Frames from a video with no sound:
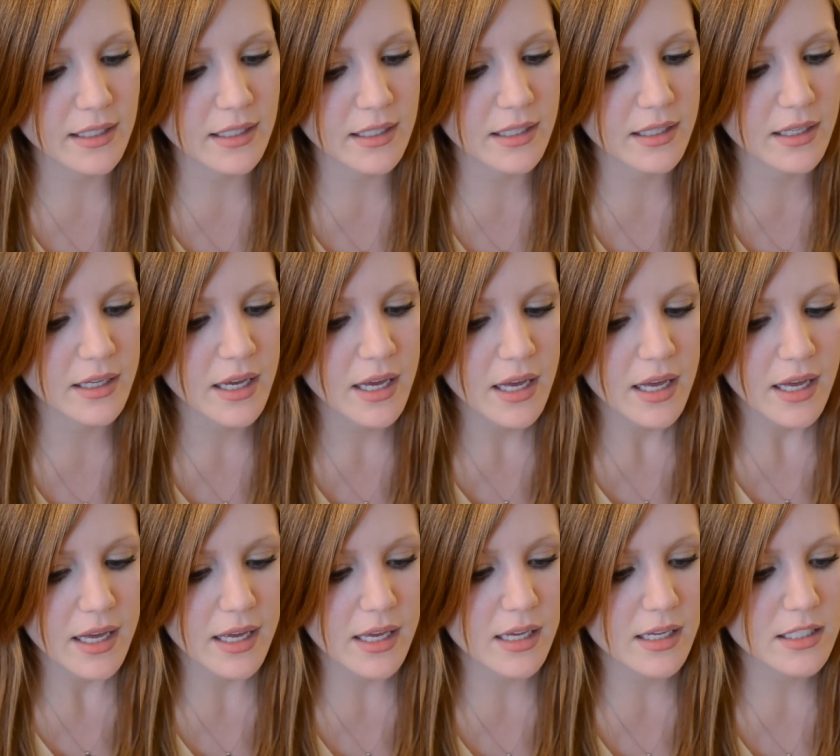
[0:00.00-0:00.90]

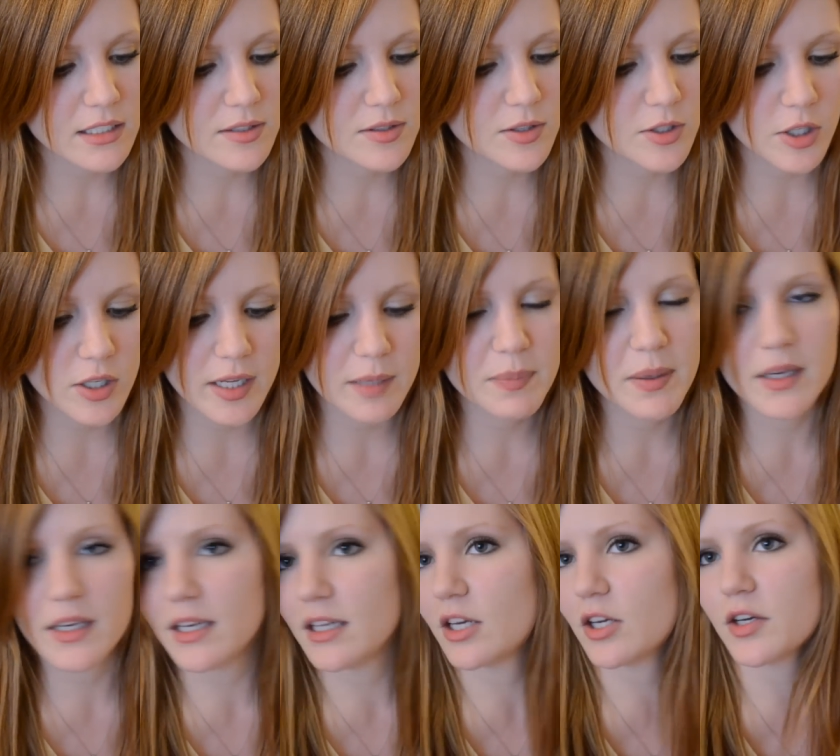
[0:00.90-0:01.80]
they're like
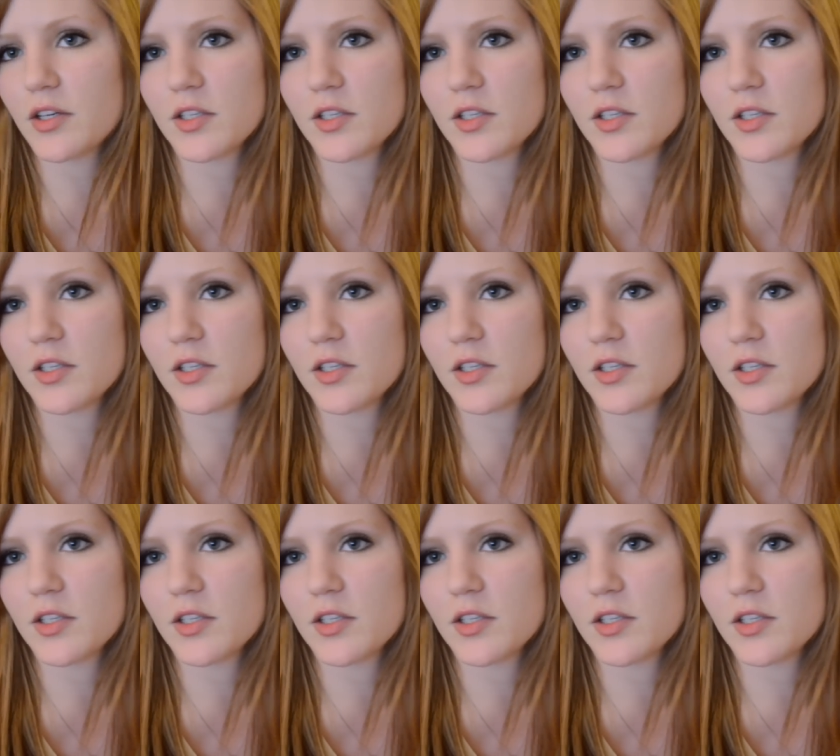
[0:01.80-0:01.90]
picking a